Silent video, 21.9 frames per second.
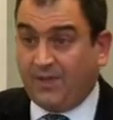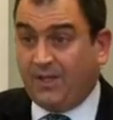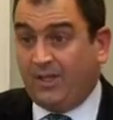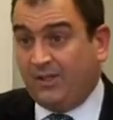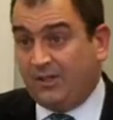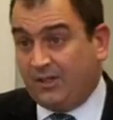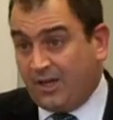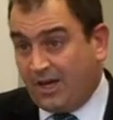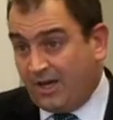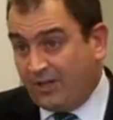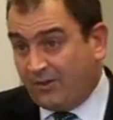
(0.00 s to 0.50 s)

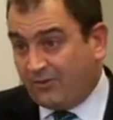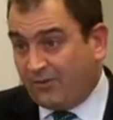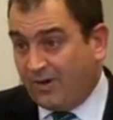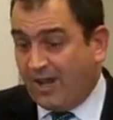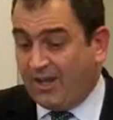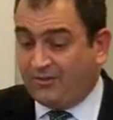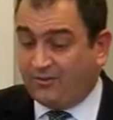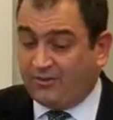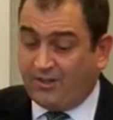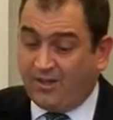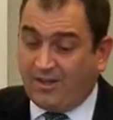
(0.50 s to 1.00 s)
In
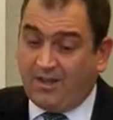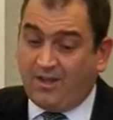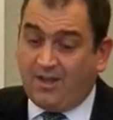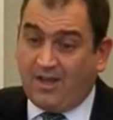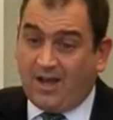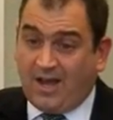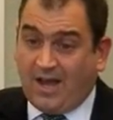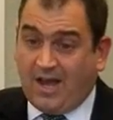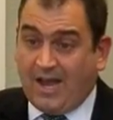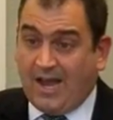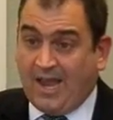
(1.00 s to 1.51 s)
contrast,
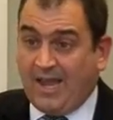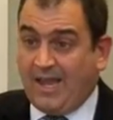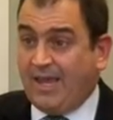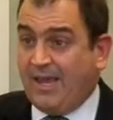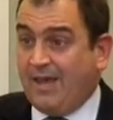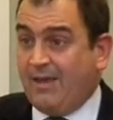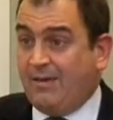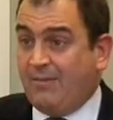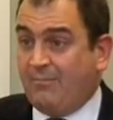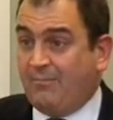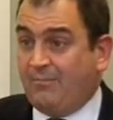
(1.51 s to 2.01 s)
I
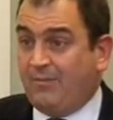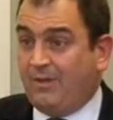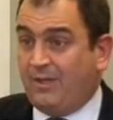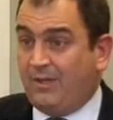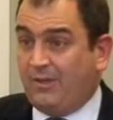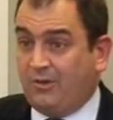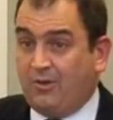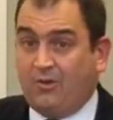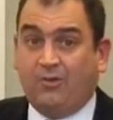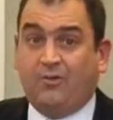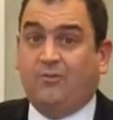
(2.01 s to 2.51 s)
am
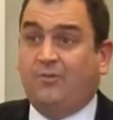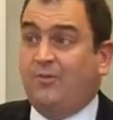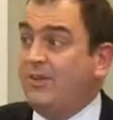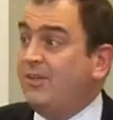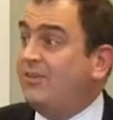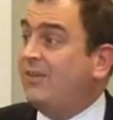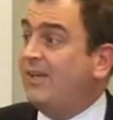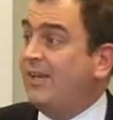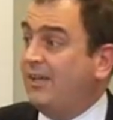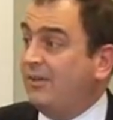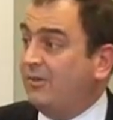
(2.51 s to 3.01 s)
a large
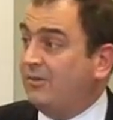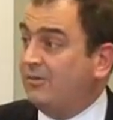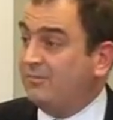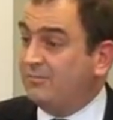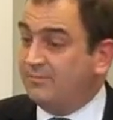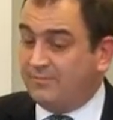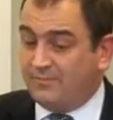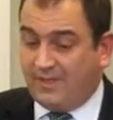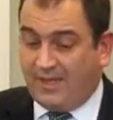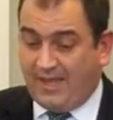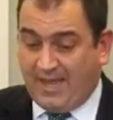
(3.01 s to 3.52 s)
retailer,
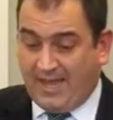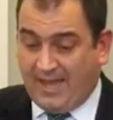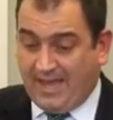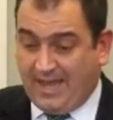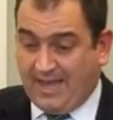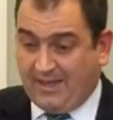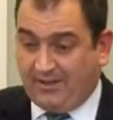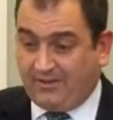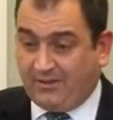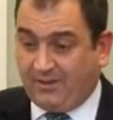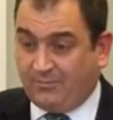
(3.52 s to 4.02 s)

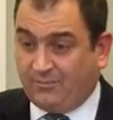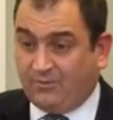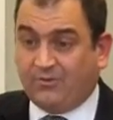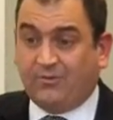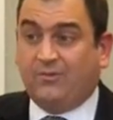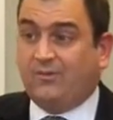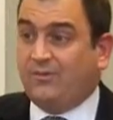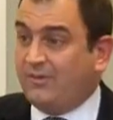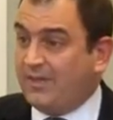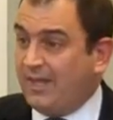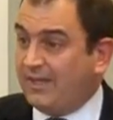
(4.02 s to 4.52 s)
and I'm
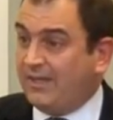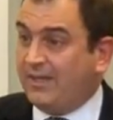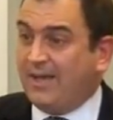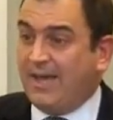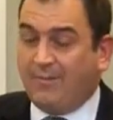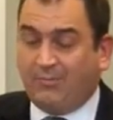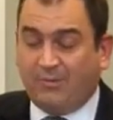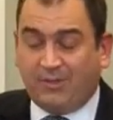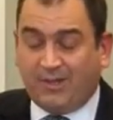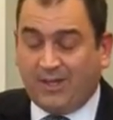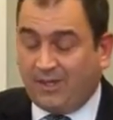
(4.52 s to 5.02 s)
taking
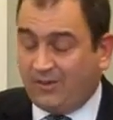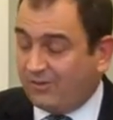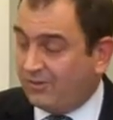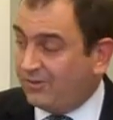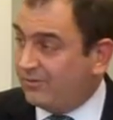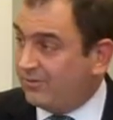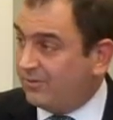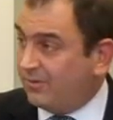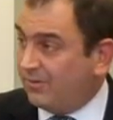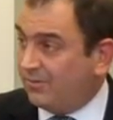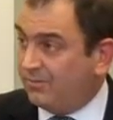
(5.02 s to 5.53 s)

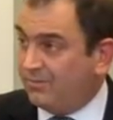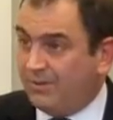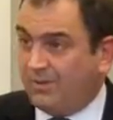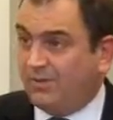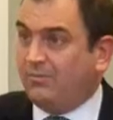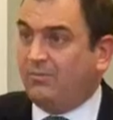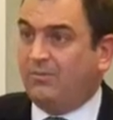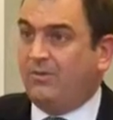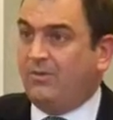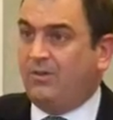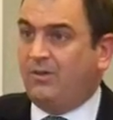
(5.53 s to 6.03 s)
applications for
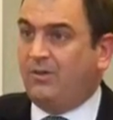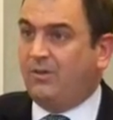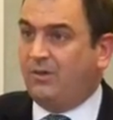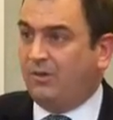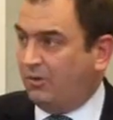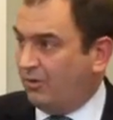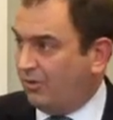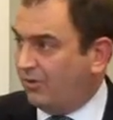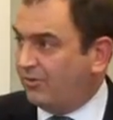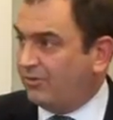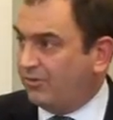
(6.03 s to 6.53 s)

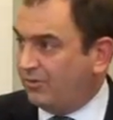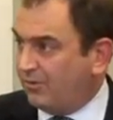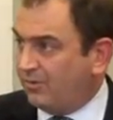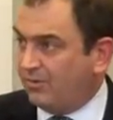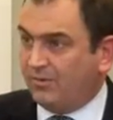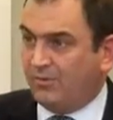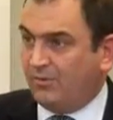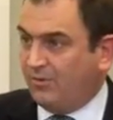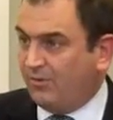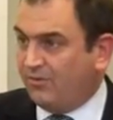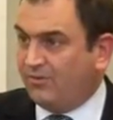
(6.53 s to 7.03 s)
clerks
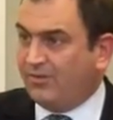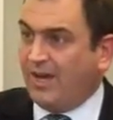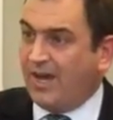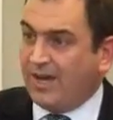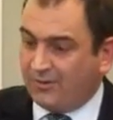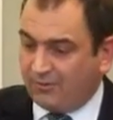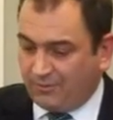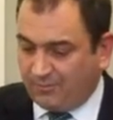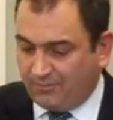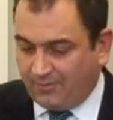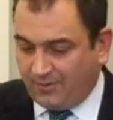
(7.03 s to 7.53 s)
or
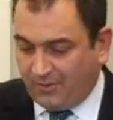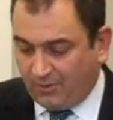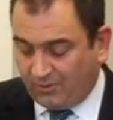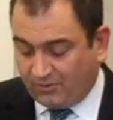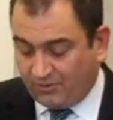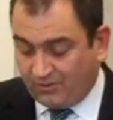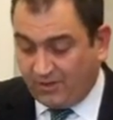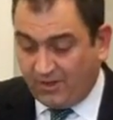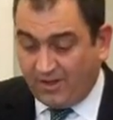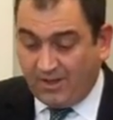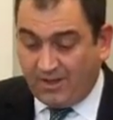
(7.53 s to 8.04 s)
stockroom
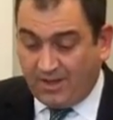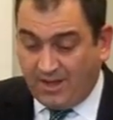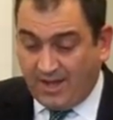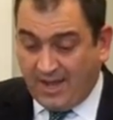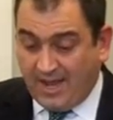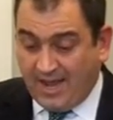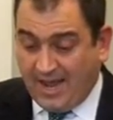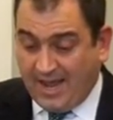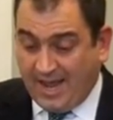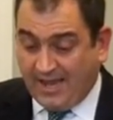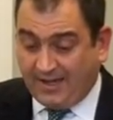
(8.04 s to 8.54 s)
folks,
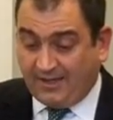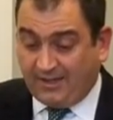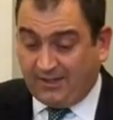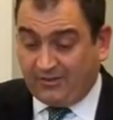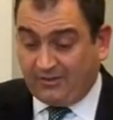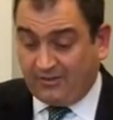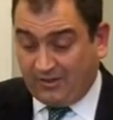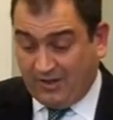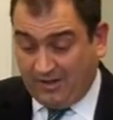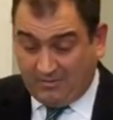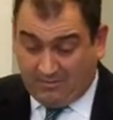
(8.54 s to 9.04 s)
and I
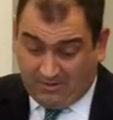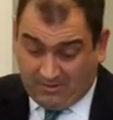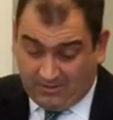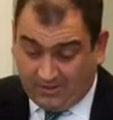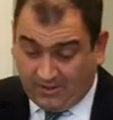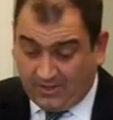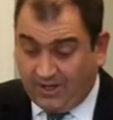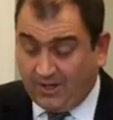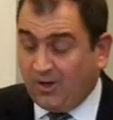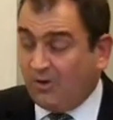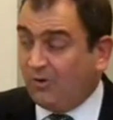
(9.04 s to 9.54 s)
say, well,
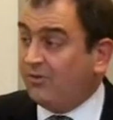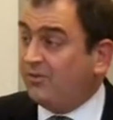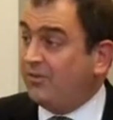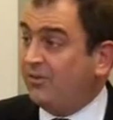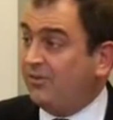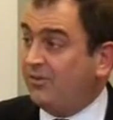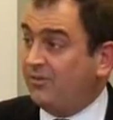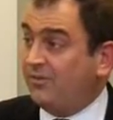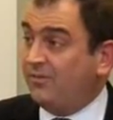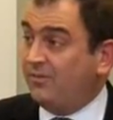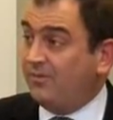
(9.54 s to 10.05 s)
I notice
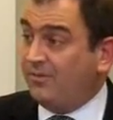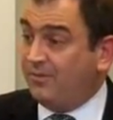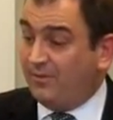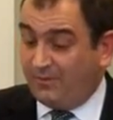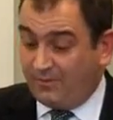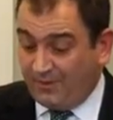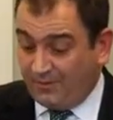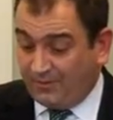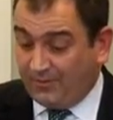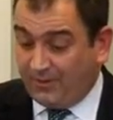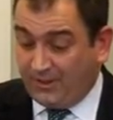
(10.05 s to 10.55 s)
here there's a
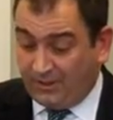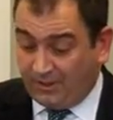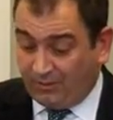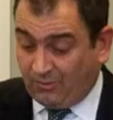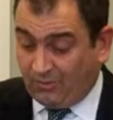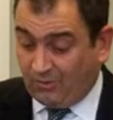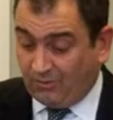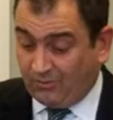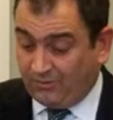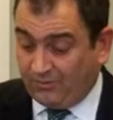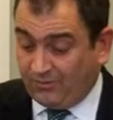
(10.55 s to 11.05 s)

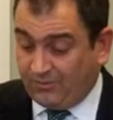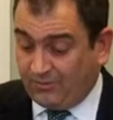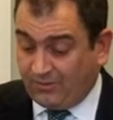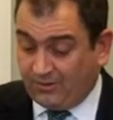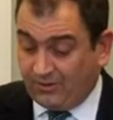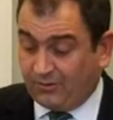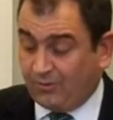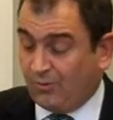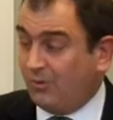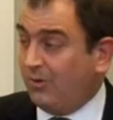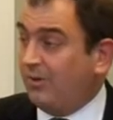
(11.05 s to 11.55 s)
15-year-old
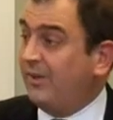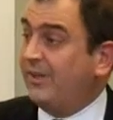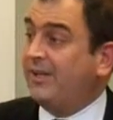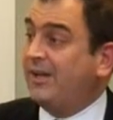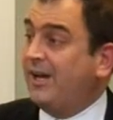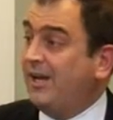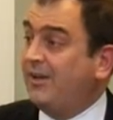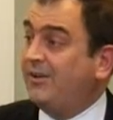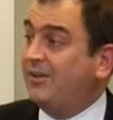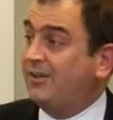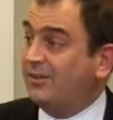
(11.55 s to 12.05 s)
disorderly
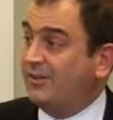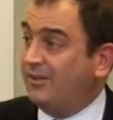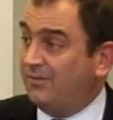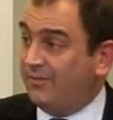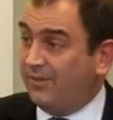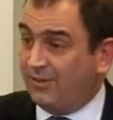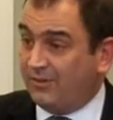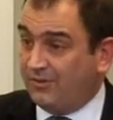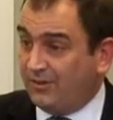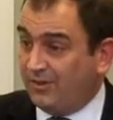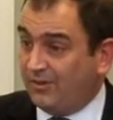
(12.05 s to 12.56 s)
conduct
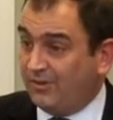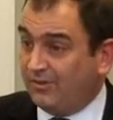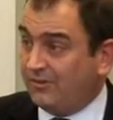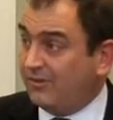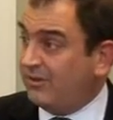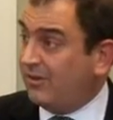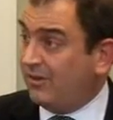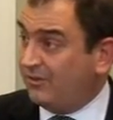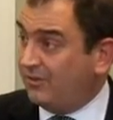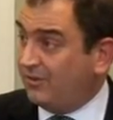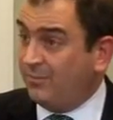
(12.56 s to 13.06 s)
conviction
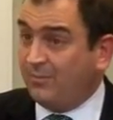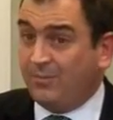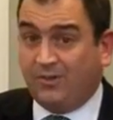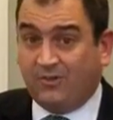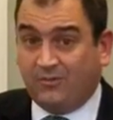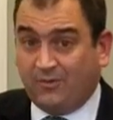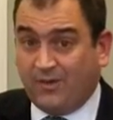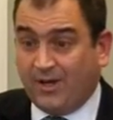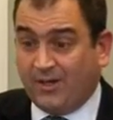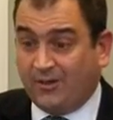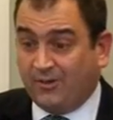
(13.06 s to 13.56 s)
on
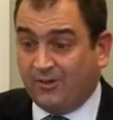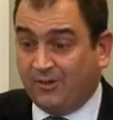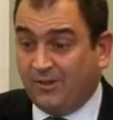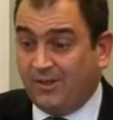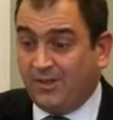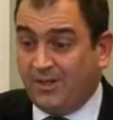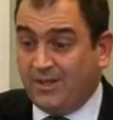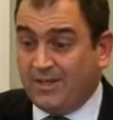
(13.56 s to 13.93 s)
somebody's record.